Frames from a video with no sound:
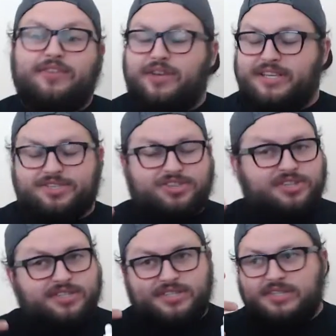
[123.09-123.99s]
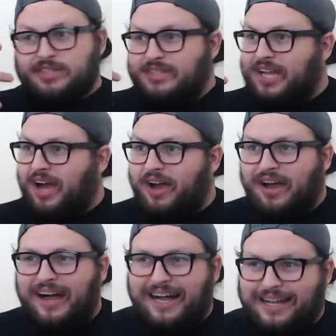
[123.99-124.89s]
is just
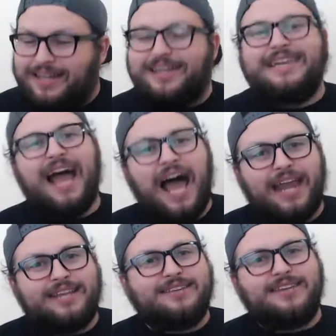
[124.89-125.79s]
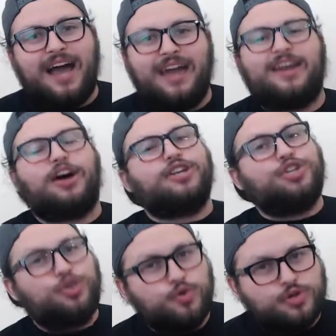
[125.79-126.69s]
not
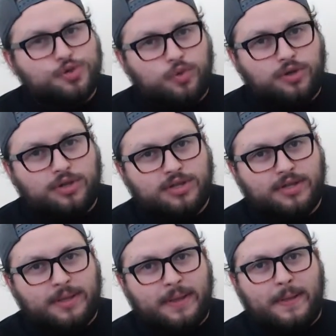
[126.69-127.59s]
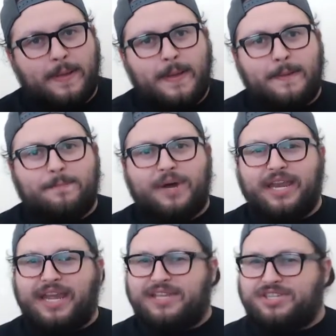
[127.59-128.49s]
unusual, but
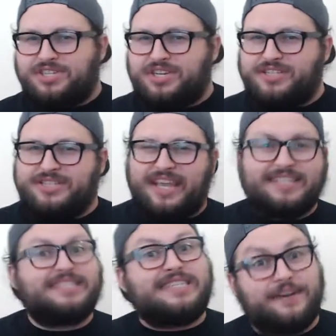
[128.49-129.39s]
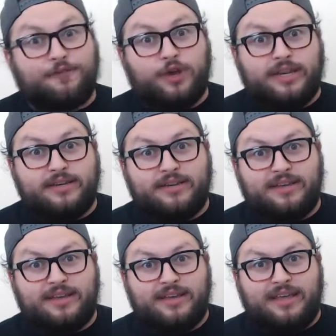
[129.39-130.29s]
it's different,
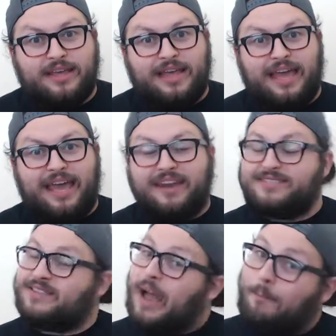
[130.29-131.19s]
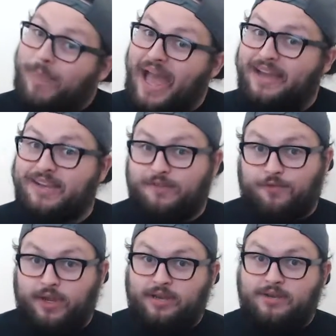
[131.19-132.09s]
and it's not bad
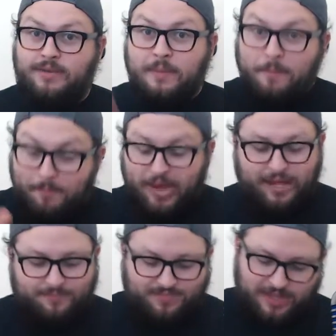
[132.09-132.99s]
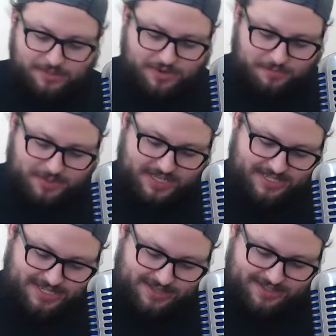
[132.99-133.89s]
different. But let me drip on
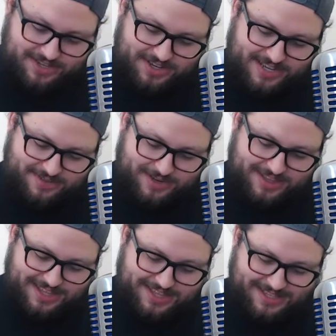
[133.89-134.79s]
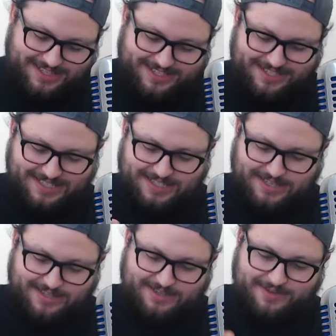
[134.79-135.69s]
this, and I'll tell you guys what I think.
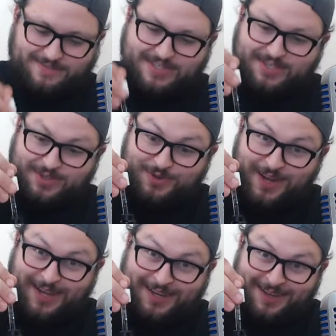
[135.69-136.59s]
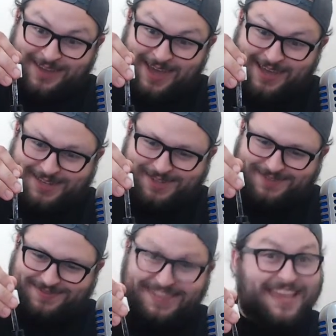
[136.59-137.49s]
So straight down the hatch.
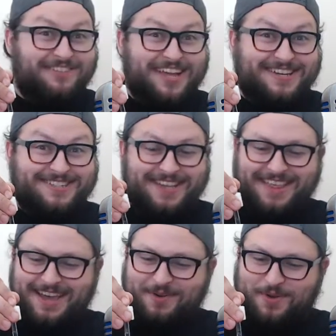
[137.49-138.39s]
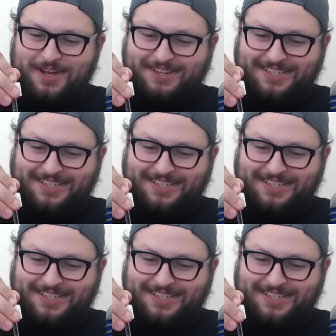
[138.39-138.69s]
Haven't got to say that in a while.